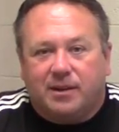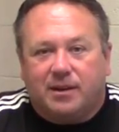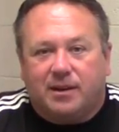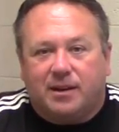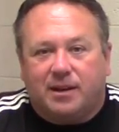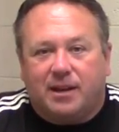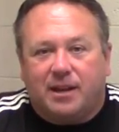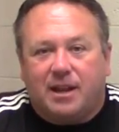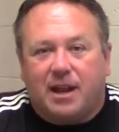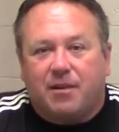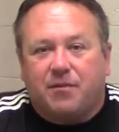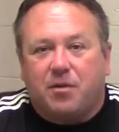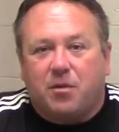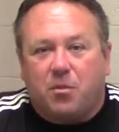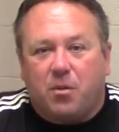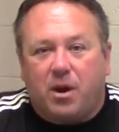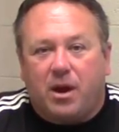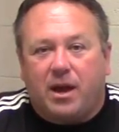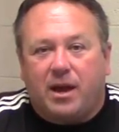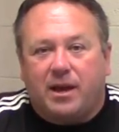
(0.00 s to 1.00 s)
uh, in
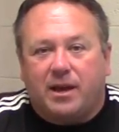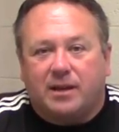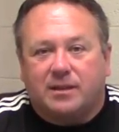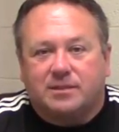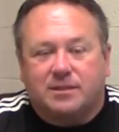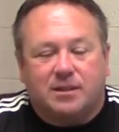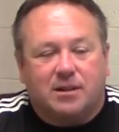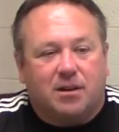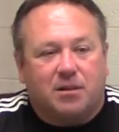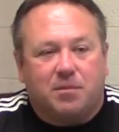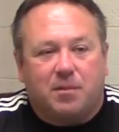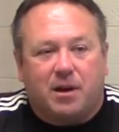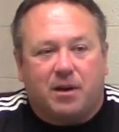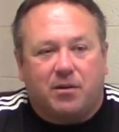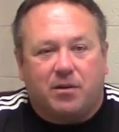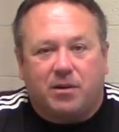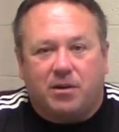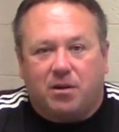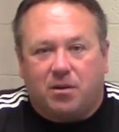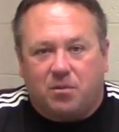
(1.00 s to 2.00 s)
every way as a young man
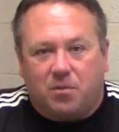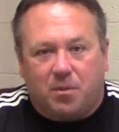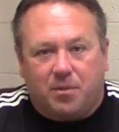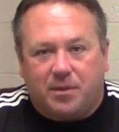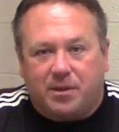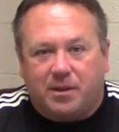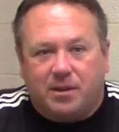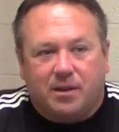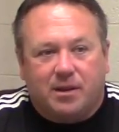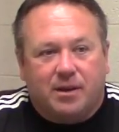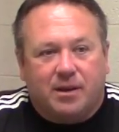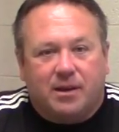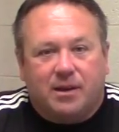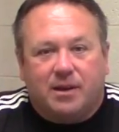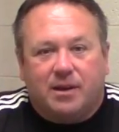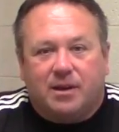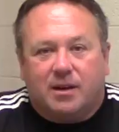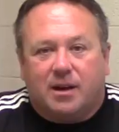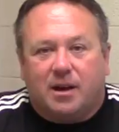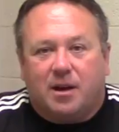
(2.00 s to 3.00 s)
or a young woman.
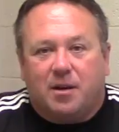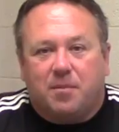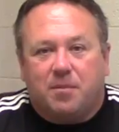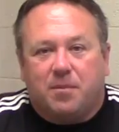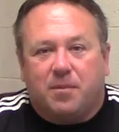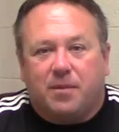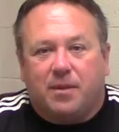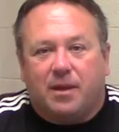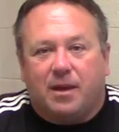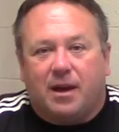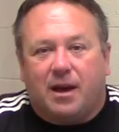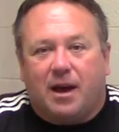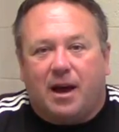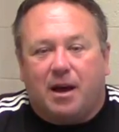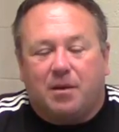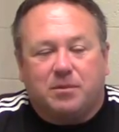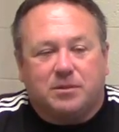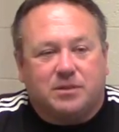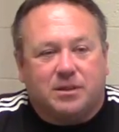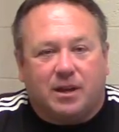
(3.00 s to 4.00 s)
Um,
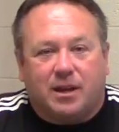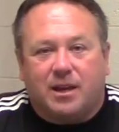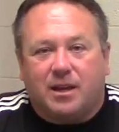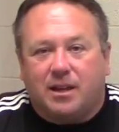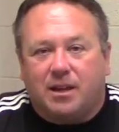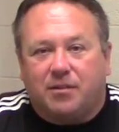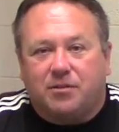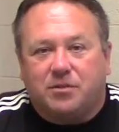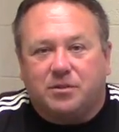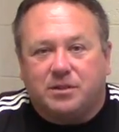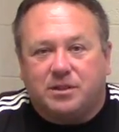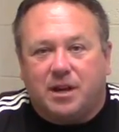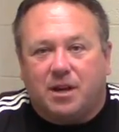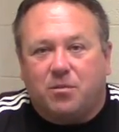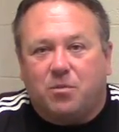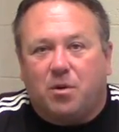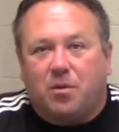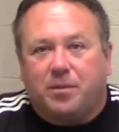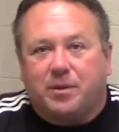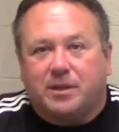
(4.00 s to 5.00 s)
I was lucky enough to
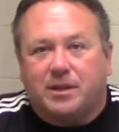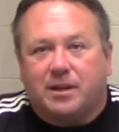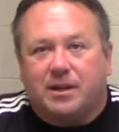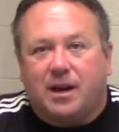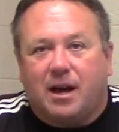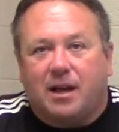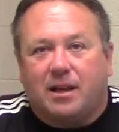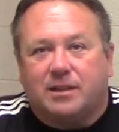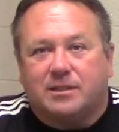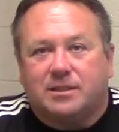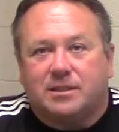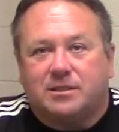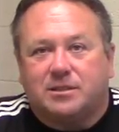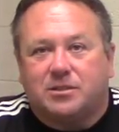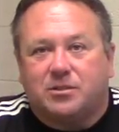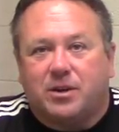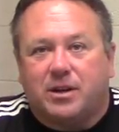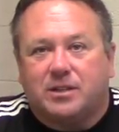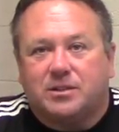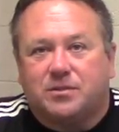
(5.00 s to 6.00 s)
attend Wilmington College as
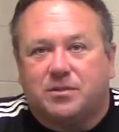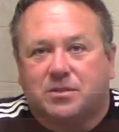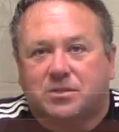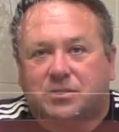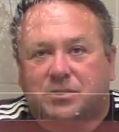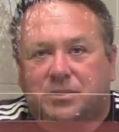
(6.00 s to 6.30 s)
a transfer